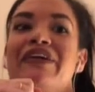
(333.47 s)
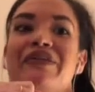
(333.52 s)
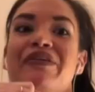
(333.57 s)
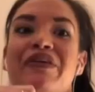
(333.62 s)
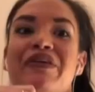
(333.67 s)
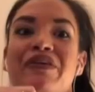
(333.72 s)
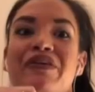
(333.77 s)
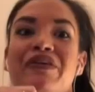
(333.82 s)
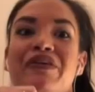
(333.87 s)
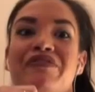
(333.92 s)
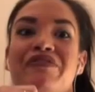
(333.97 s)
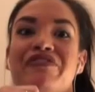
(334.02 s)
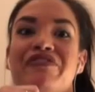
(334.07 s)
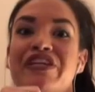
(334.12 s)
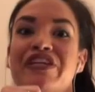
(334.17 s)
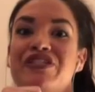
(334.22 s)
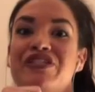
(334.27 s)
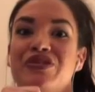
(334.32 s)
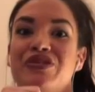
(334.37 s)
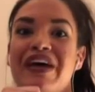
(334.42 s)
I don't know if we can
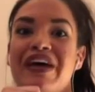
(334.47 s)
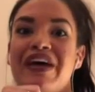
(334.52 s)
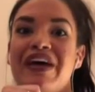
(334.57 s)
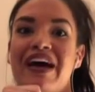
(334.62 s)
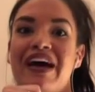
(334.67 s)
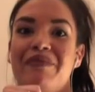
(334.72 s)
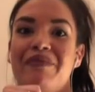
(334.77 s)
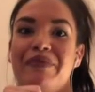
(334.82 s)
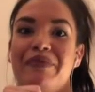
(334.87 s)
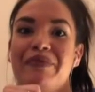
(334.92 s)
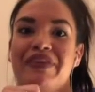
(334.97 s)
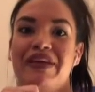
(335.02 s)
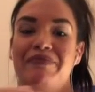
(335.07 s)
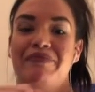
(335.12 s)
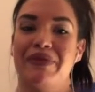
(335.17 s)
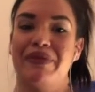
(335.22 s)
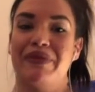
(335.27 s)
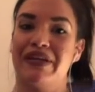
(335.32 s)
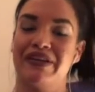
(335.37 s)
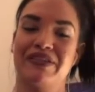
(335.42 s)
do that. But then
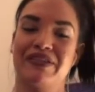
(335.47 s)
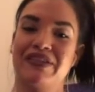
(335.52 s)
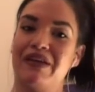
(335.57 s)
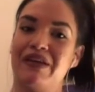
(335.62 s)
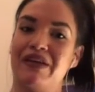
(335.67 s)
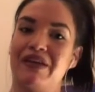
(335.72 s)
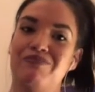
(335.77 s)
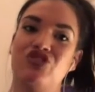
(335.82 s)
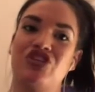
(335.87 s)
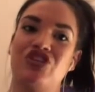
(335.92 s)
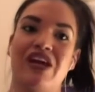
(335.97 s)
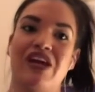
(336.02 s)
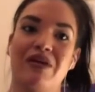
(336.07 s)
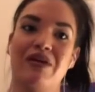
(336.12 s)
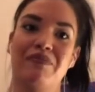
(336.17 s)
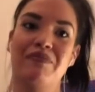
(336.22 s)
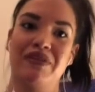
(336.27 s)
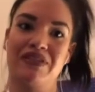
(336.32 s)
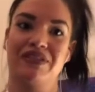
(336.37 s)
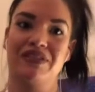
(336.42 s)
because MGM
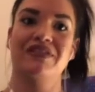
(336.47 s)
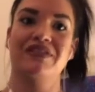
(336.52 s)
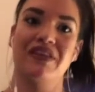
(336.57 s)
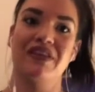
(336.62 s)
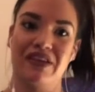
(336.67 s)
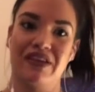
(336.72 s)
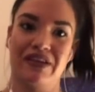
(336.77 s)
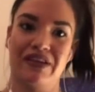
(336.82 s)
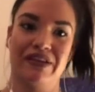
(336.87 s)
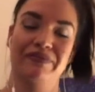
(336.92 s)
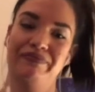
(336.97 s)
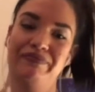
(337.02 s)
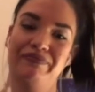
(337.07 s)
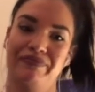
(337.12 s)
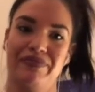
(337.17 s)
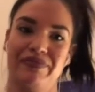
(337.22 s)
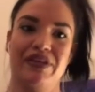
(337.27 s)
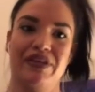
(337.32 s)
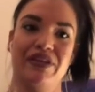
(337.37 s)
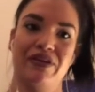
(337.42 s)
is,
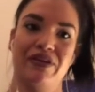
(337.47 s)
you